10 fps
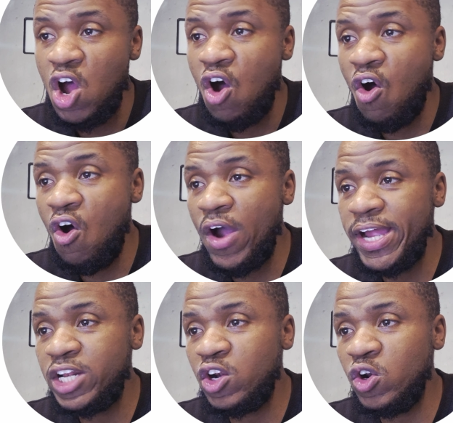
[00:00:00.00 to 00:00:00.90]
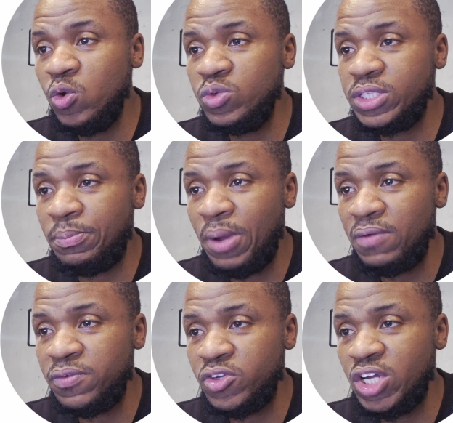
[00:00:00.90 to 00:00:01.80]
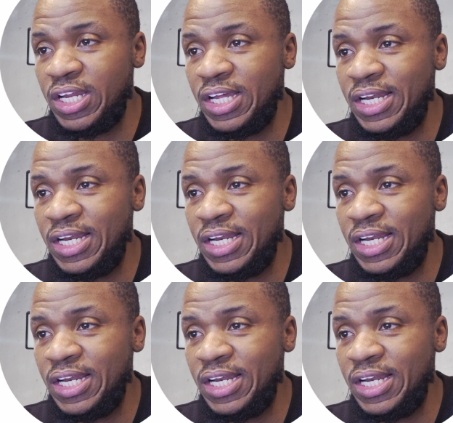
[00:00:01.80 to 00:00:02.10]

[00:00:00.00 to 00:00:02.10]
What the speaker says: or it closed above your channel